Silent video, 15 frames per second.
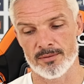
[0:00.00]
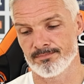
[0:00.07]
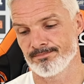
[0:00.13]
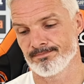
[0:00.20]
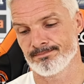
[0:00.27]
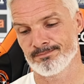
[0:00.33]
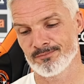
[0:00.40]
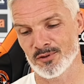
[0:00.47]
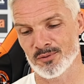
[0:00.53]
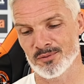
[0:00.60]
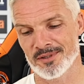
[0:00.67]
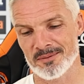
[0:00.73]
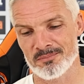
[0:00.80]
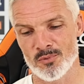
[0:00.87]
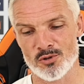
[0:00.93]
But
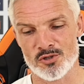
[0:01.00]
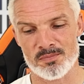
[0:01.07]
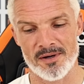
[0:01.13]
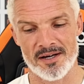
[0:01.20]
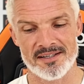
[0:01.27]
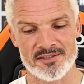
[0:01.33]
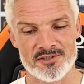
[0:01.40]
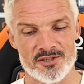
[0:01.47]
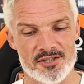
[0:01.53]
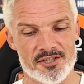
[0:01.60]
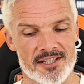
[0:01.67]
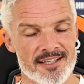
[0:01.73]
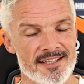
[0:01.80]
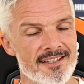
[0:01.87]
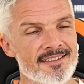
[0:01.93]
like most managers
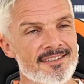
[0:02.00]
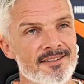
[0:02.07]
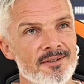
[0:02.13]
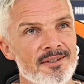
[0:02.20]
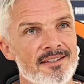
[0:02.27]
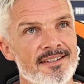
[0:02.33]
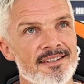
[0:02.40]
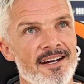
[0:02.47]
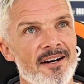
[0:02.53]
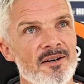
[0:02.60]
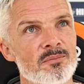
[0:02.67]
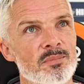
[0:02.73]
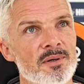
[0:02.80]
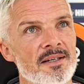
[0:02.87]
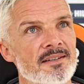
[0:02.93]
say, the
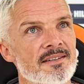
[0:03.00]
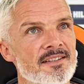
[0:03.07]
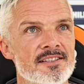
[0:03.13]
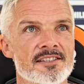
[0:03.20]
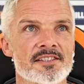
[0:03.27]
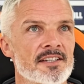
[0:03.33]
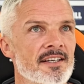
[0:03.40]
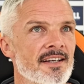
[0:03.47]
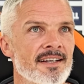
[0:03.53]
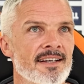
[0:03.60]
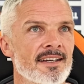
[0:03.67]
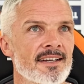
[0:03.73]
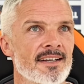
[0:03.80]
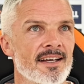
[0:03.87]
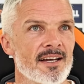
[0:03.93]
armband is
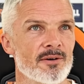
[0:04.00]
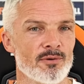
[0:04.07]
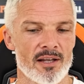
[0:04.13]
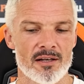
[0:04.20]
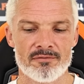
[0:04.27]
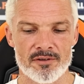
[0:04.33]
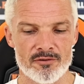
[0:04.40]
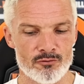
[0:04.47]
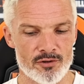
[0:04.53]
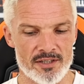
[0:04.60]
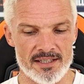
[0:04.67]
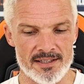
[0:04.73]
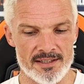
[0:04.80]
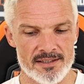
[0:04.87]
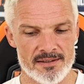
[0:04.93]
irrelevant
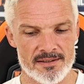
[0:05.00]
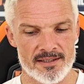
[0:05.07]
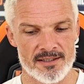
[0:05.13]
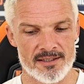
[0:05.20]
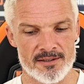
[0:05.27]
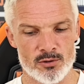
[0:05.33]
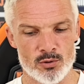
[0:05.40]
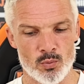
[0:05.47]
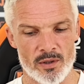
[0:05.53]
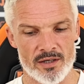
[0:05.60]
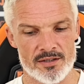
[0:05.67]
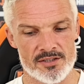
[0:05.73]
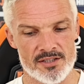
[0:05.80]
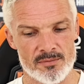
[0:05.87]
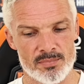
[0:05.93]
really, who
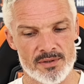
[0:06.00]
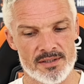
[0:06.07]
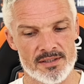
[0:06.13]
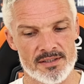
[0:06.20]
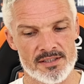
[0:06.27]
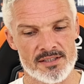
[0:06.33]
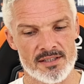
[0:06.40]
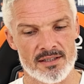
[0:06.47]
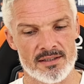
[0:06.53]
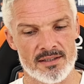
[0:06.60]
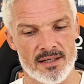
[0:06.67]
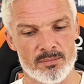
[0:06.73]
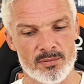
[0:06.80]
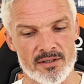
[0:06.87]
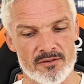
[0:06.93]
wears it, because
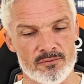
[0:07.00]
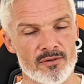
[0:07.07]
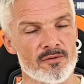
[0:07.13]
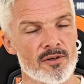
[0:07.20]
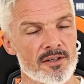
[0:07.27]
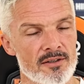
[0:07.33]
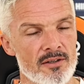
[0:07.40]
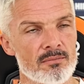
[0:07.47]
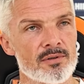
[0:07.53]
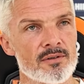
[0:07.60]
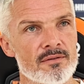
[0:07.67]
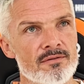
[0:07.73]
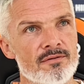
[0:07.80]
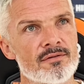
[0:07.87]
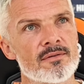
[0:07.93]
I believe we've got a number
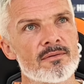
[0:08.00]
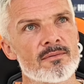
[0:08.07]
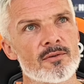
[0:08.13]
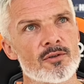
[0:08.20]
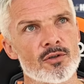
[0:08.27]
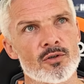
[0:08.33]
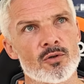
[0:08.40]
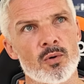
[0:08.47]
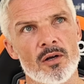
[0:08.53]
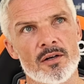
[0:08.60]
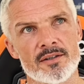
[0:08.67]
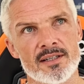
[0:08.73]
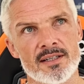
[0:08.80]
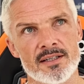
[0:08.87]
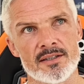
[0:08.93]
of good
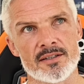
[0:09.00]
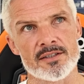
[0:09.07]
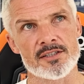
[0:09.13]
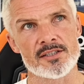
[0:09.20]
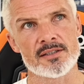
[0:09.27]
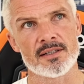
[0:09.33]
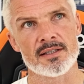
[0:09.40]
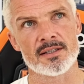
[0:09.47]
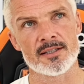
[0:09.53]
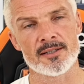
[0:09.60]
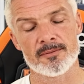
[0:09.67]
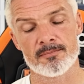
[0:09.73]
quality leaders